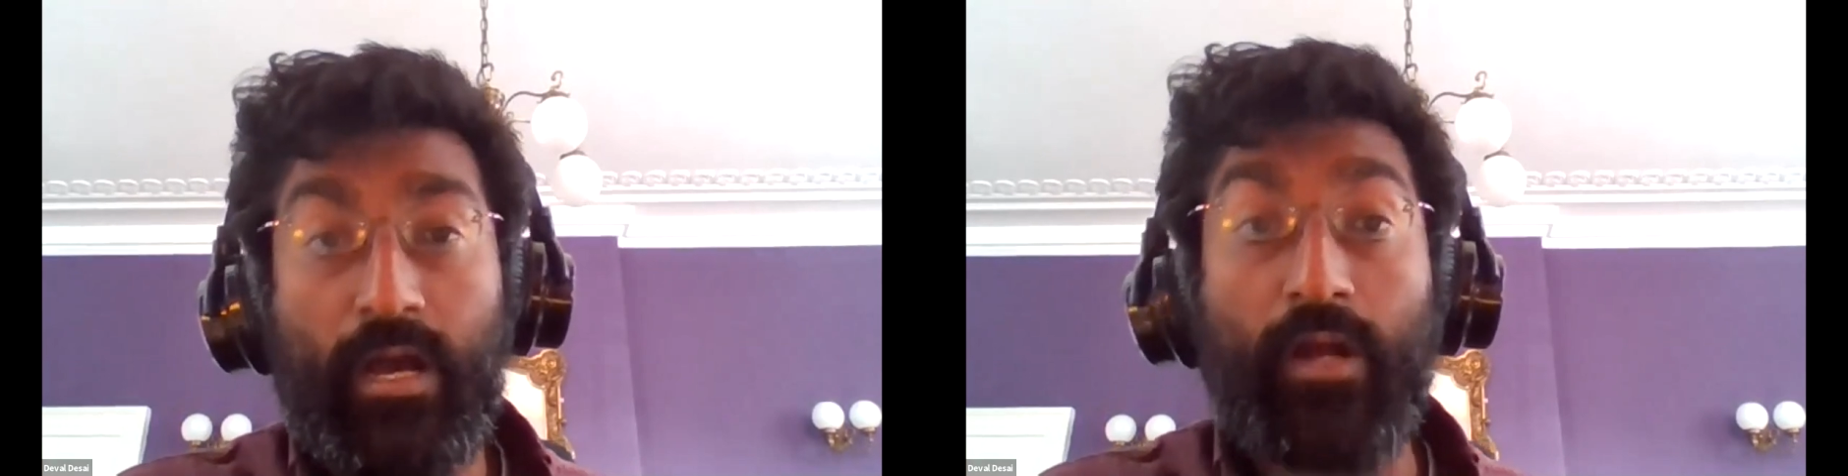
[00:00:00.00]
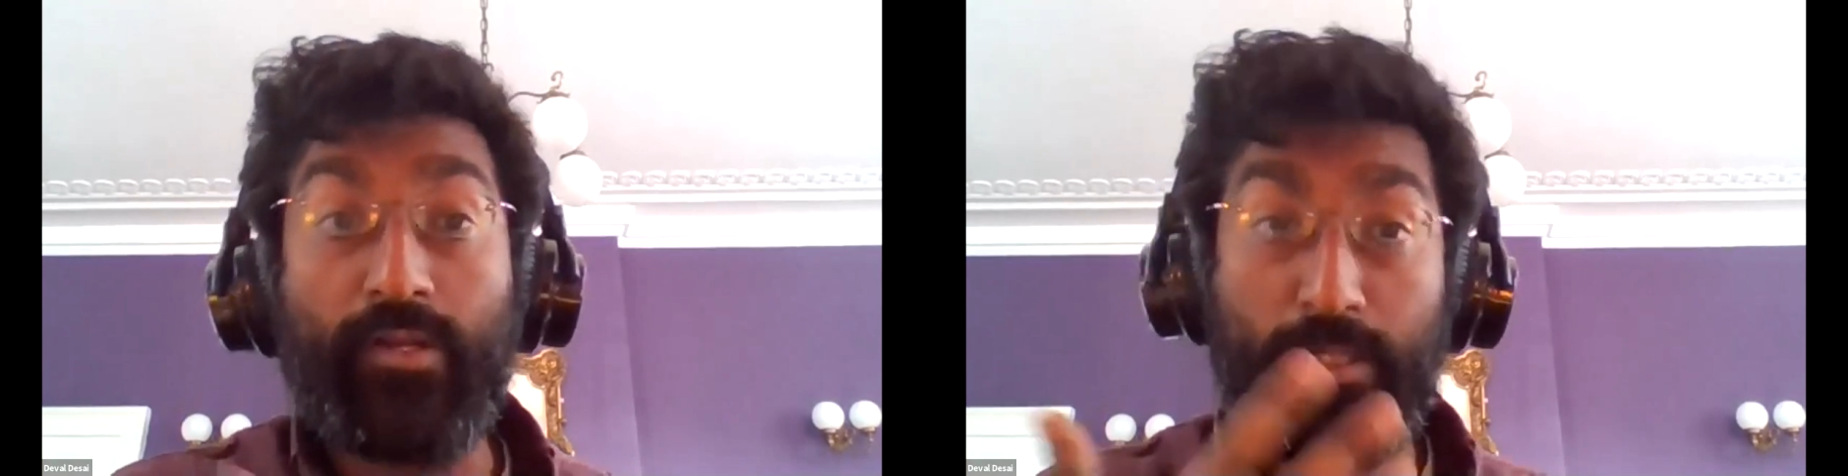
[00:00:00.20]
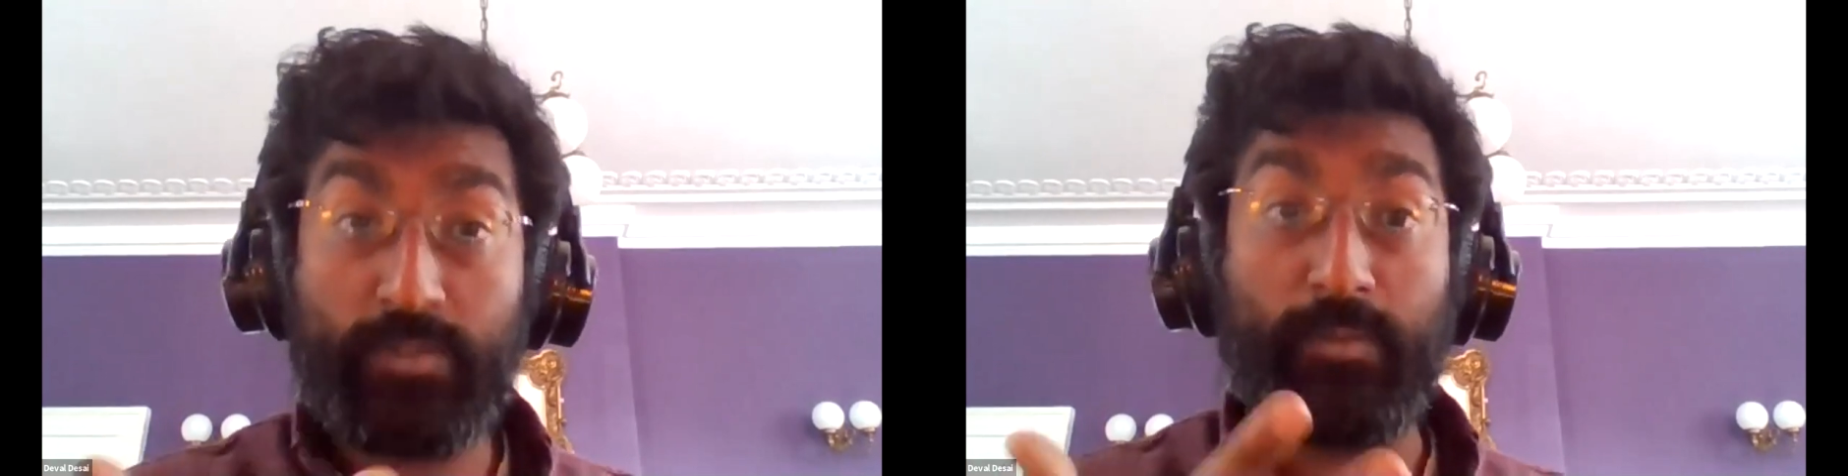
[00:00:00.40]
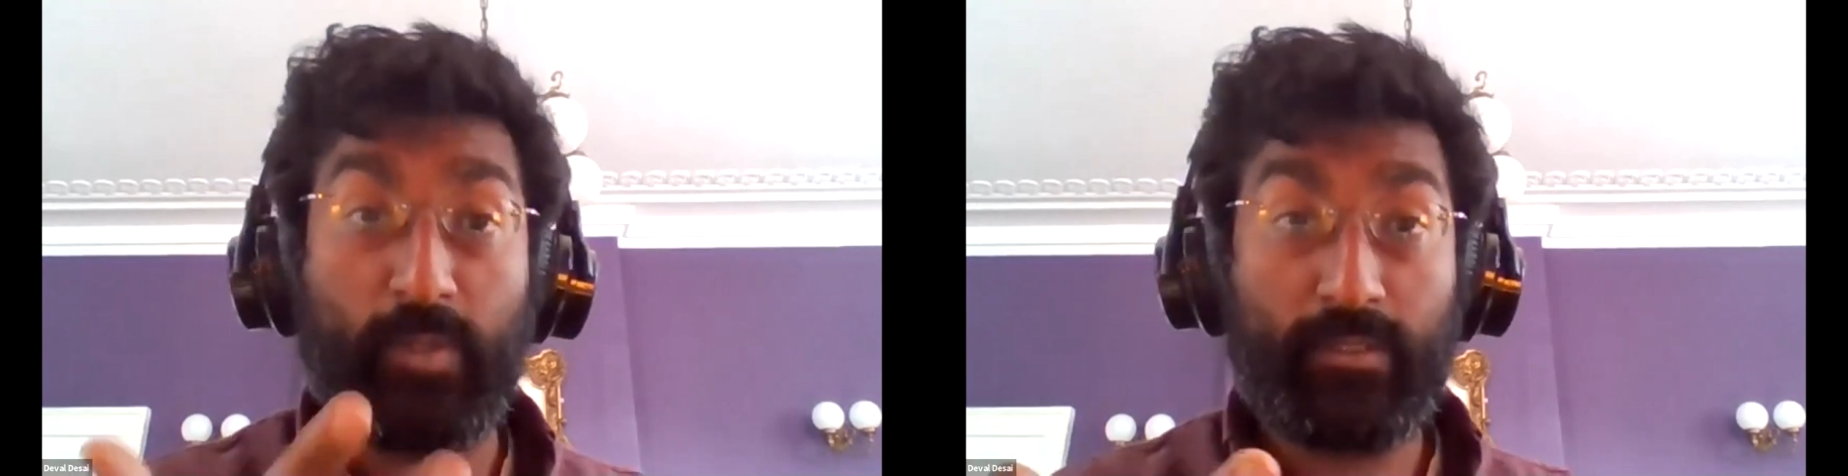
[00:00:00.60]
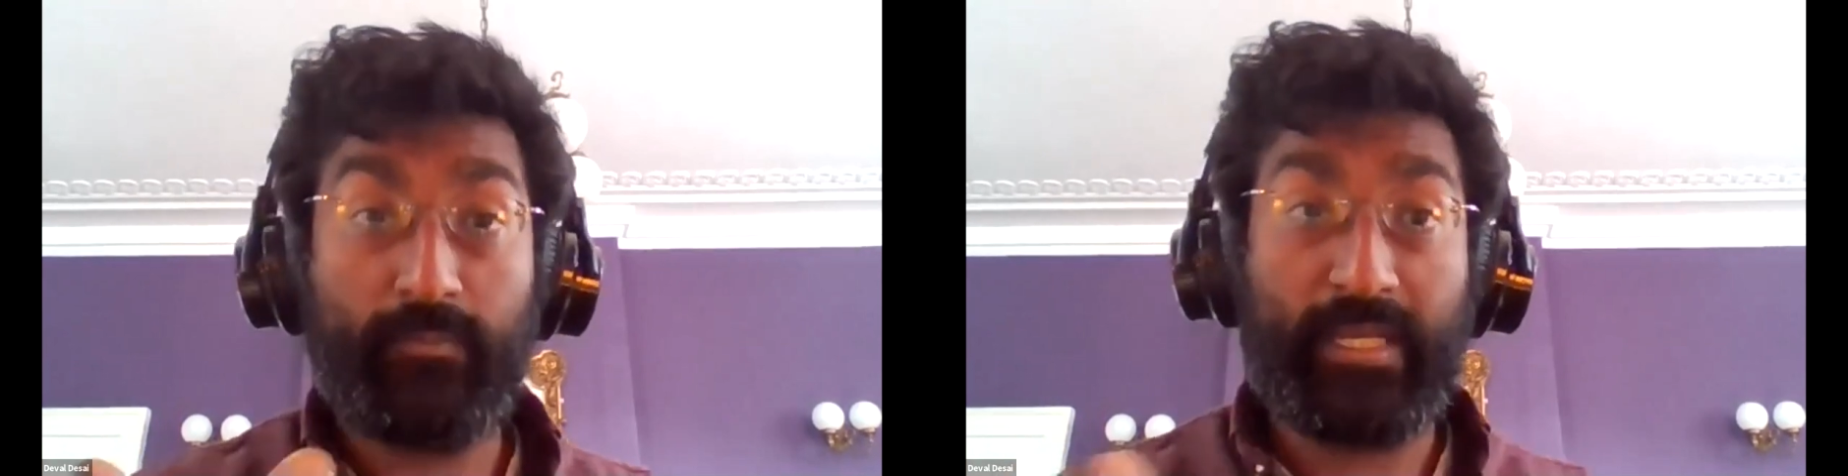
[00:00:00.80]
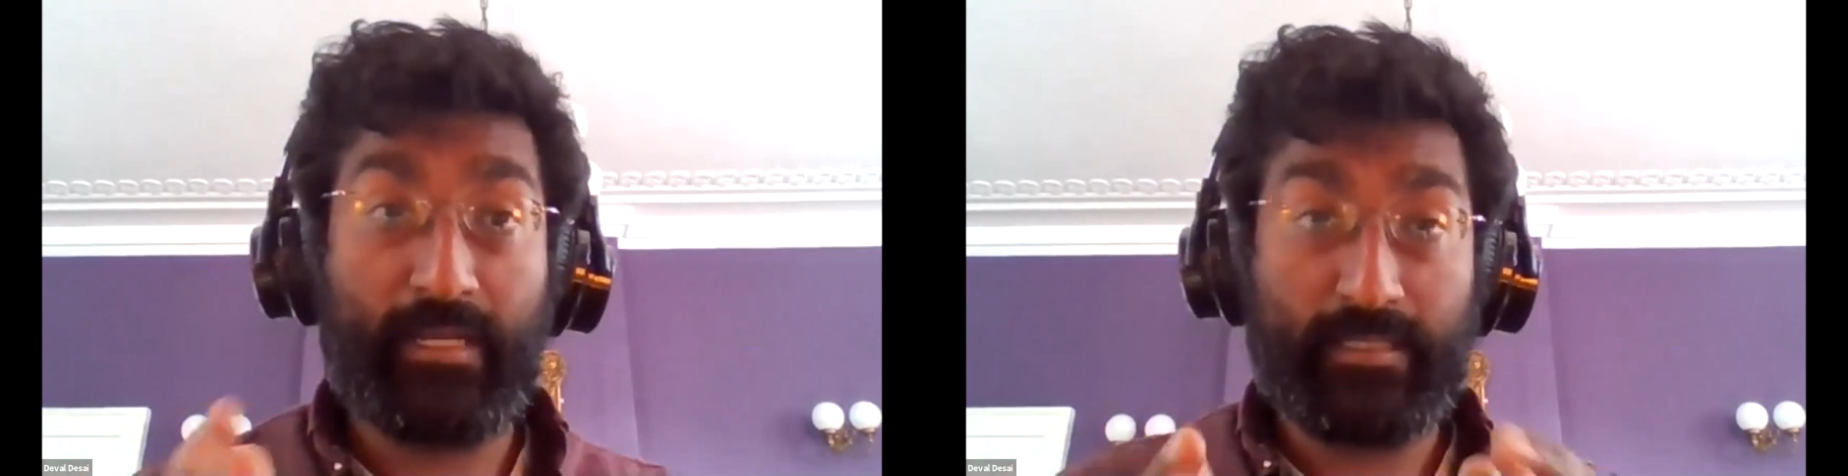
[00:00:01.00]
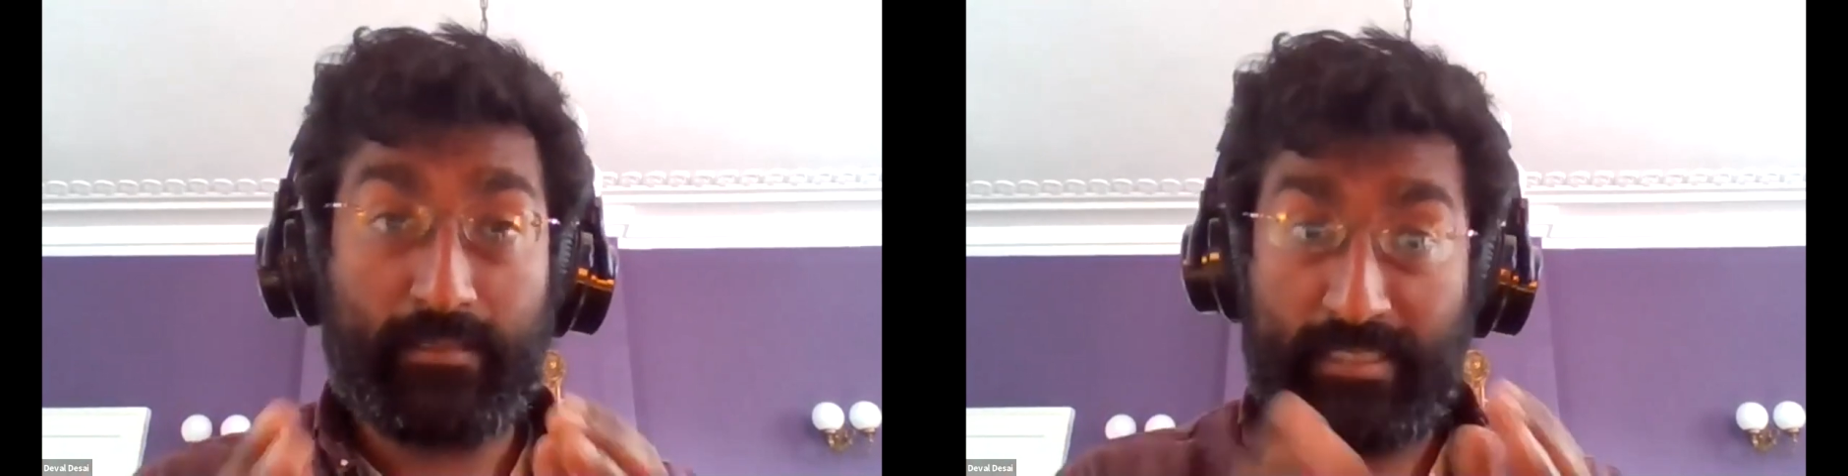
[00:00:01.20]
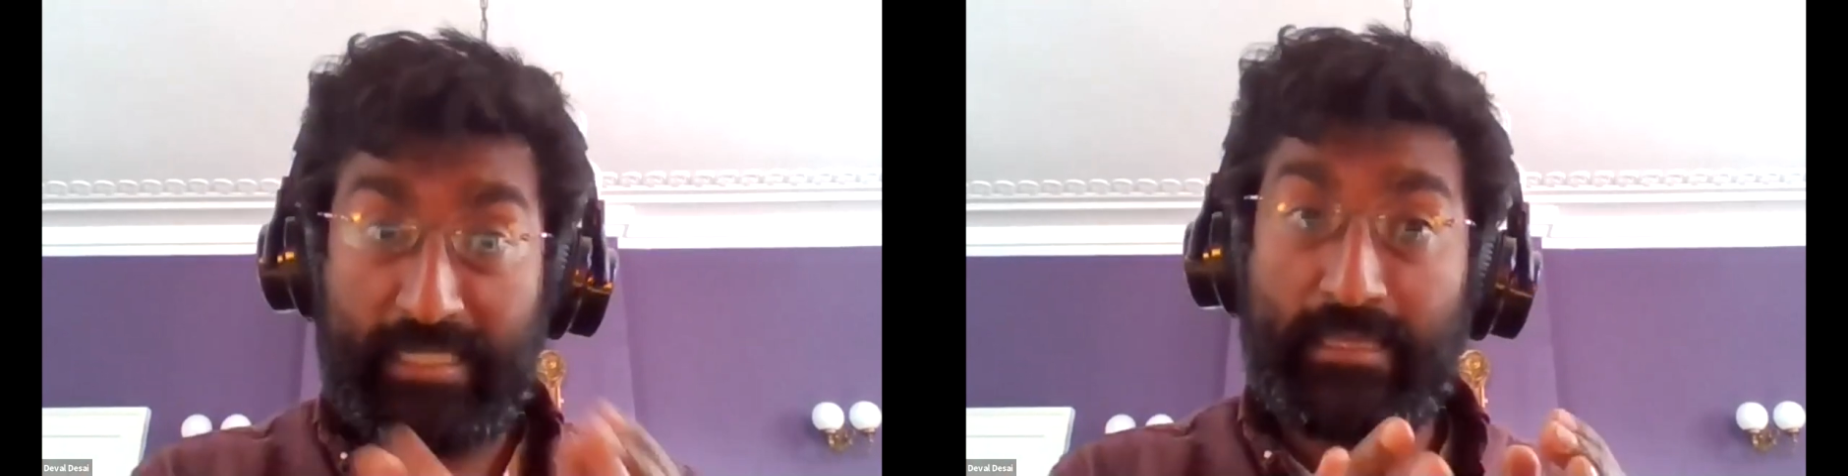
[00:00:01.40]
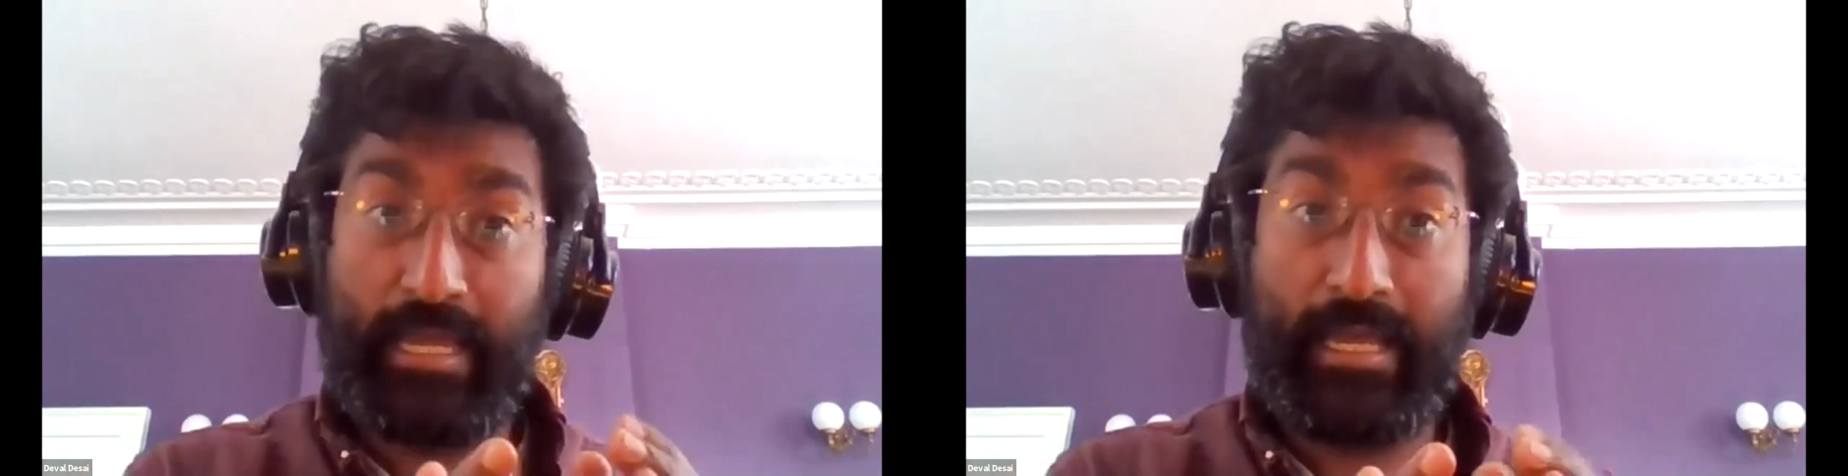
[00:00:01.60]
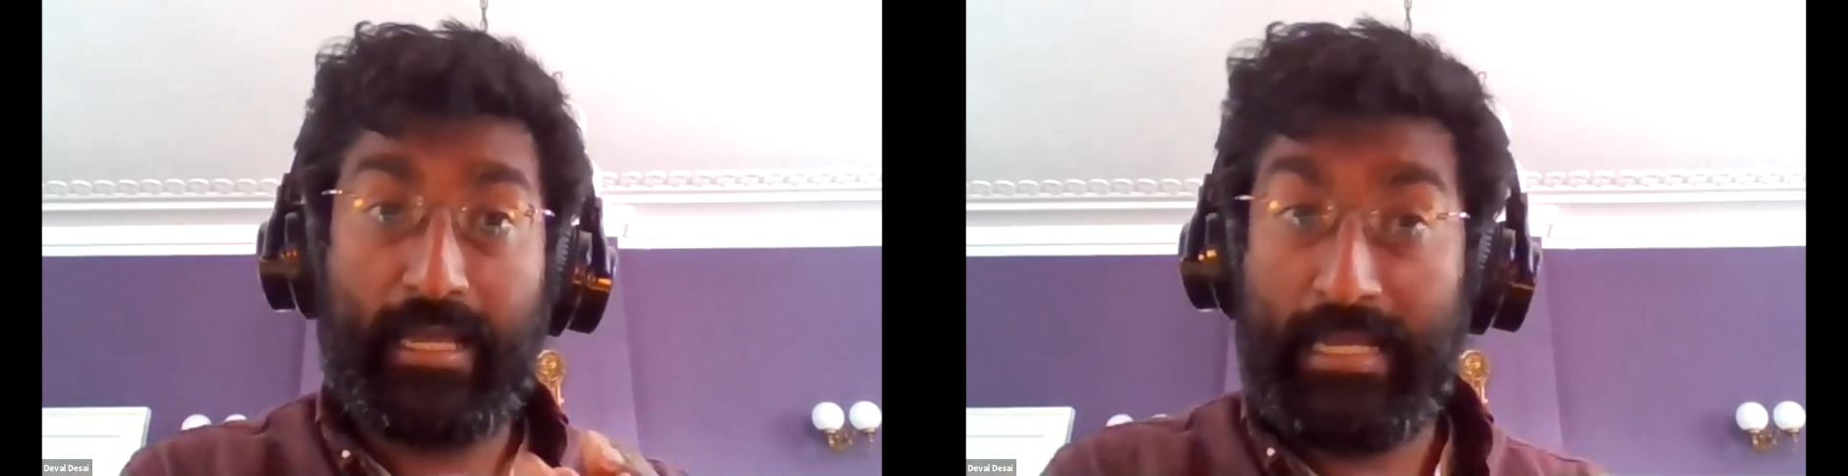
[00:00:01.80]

unusable because it sat there